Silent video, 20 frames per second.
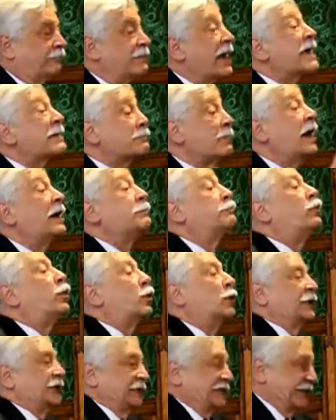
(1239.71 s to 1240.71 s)
make my
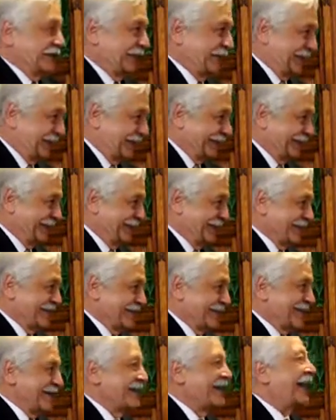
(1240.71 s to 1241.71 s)
point here.
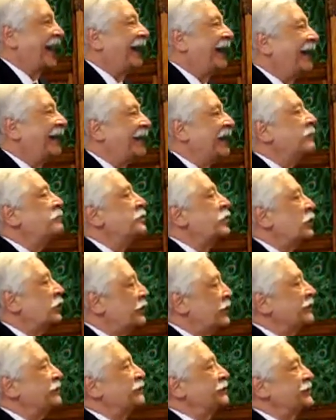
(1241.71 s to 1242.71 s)
I am
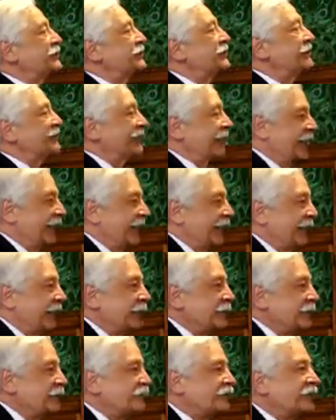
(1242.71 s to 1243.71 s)
going to
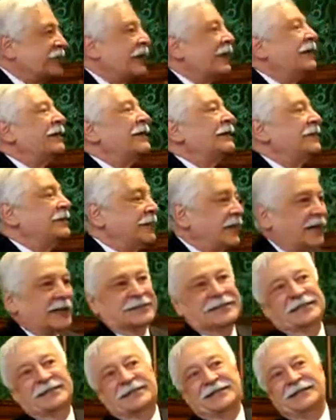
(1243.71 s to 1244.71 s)
say,
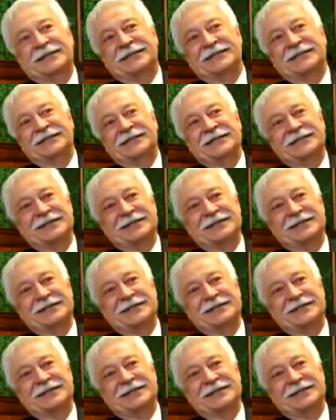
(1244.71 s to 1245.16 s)
yes,